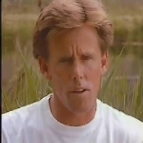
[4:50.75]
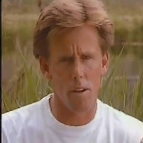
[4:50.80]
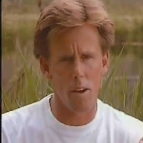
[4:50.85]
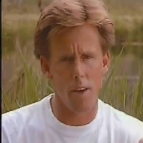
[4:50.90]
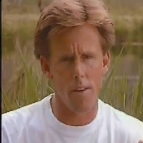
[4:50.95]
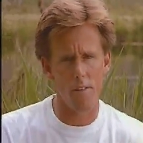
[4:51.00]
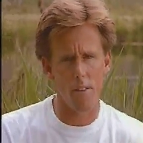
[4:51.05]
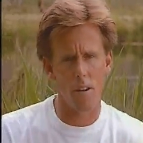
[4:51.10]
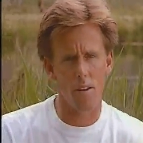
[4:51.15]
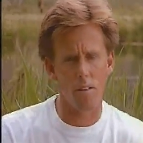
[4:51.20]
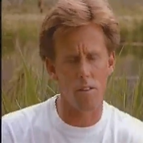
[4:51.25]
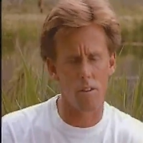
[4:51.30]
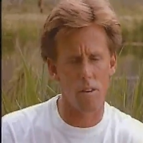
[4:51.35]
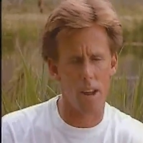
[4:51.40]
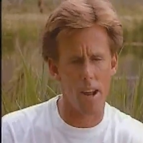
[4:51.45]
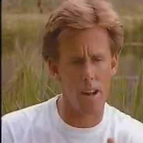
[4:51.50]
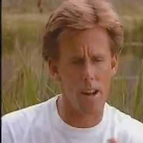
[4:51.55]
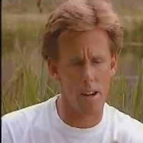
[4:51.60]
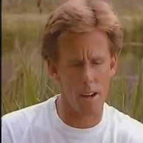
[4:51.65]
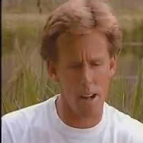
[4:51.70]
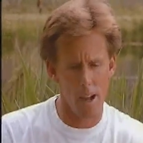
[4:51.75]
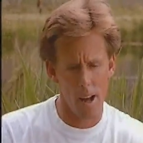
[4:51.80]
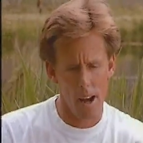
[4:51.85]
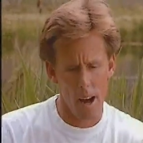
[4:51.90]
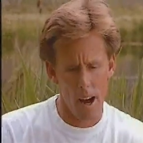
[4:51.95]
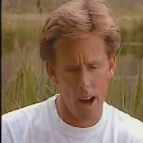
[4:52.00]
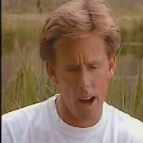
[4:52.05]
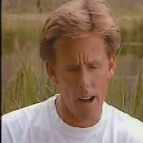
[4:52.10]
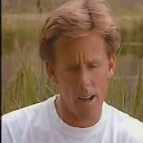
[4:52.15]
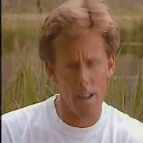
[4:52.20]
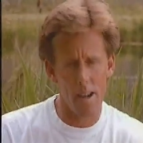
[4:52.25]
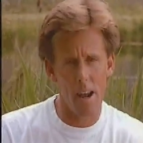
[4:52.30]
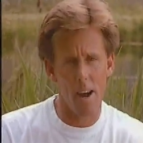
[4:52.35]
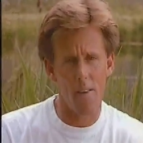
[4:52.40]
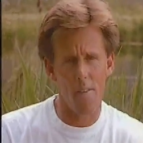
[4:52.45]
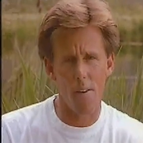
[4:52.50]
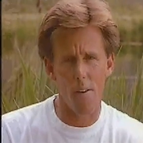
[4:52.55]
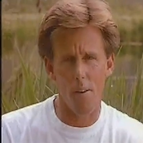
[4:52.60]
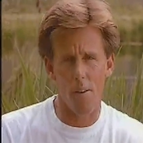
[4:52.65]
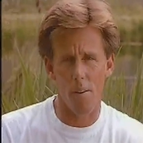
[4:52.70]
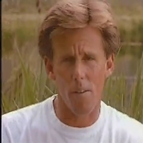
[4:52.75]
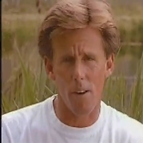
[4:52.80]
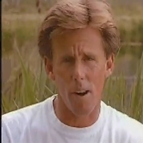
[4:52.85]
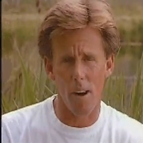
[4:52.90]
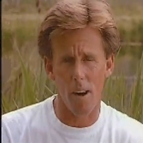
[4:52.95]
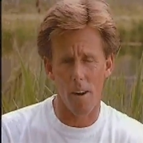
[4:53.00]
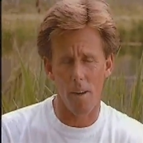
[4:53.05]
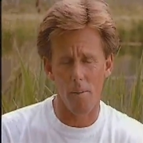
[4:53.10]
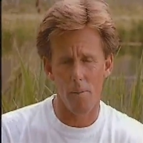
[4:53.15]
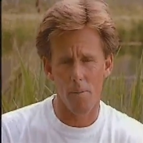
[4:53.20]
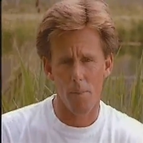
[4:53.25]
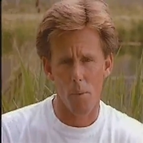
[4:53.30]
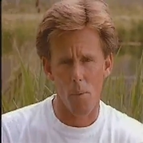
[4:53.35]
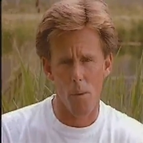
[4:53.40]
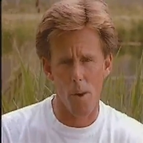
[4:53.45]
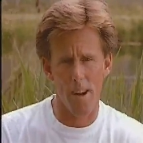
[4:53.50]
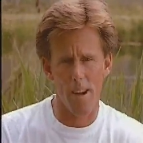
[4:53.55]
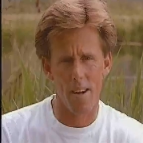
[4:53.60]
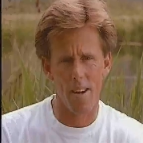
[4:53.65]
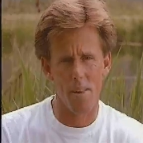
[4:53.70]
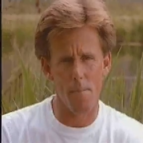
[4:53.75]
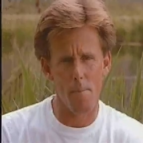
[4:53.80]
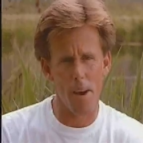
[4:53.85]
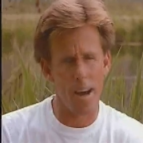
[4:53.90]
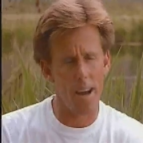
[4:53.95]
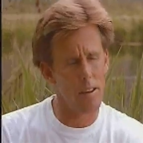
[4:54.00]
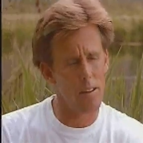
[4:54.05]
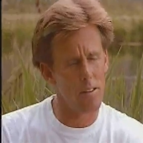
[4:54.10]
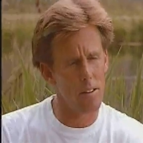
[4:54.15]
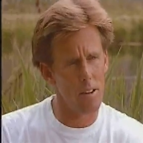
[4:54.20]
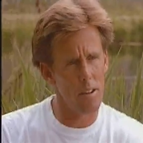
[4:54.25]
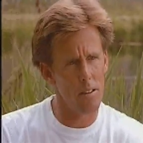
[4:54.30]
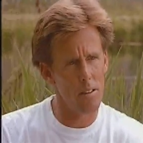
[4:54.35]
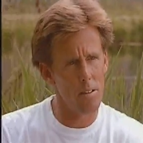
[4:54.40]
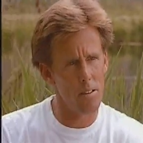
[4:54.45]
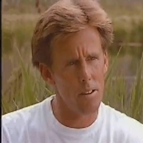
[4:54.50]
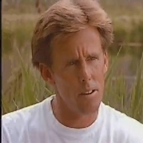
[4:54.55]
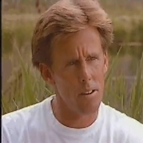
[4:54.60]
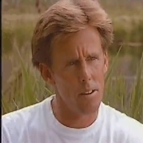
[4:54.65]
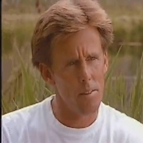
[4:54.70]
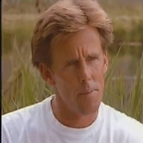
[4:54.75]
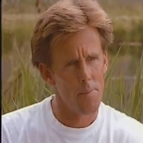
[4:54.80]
you have to understand that I had never read any magazines.